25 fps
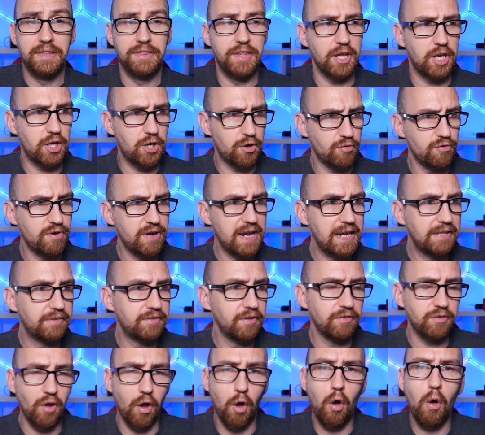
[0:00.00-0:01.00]
that
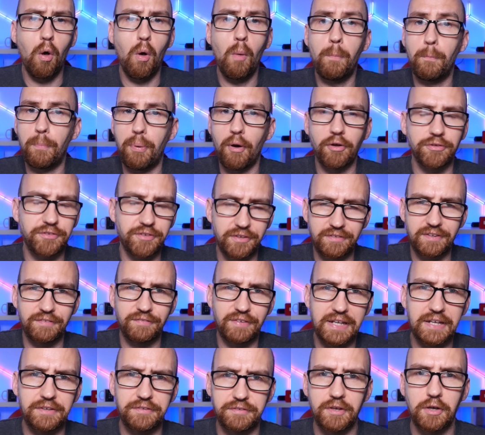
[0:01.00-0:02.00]
creators all
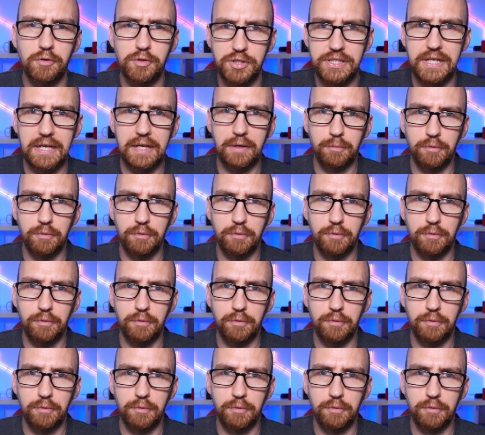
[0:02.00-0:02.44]
positively associate